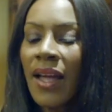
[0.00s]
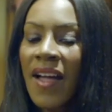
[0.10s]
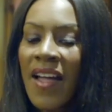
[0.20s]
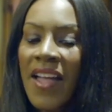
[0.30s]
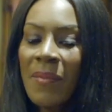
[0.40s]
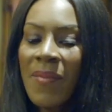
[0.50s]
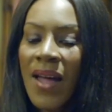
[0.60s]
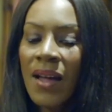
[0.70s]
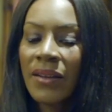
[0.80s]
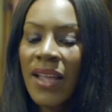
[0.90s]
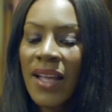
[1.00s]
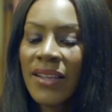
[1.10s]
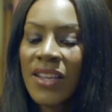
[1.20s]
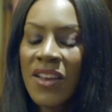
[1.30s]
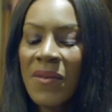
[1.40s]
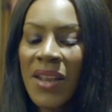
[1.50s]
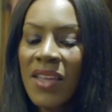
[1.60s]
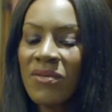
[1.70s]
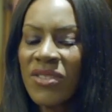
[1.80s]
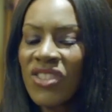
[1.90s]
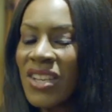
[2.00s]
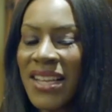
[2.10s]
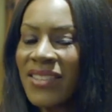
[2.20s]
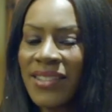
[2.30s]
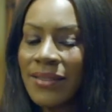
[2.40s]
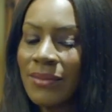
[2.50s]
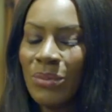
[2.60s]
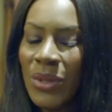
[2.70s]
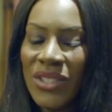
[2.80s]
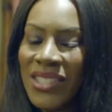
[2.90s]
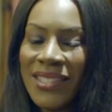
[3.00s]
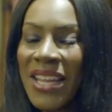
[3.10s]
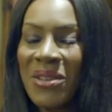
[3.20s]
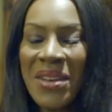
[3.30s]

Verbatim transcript: um, uh, you know, and I originally just was just like,